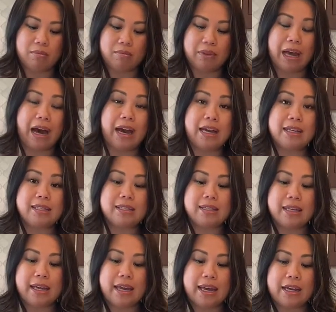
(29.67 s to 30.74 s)
thighs
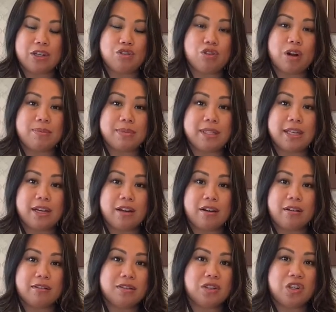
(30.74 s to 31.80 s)
and drums here,
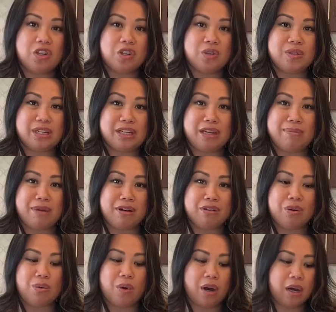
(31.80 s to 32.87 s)
so you can use any amount
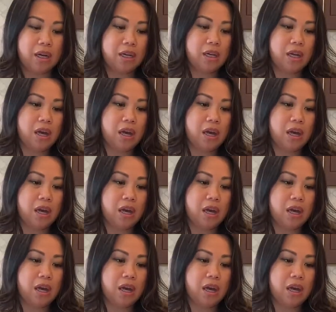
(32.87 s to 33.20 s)
you want.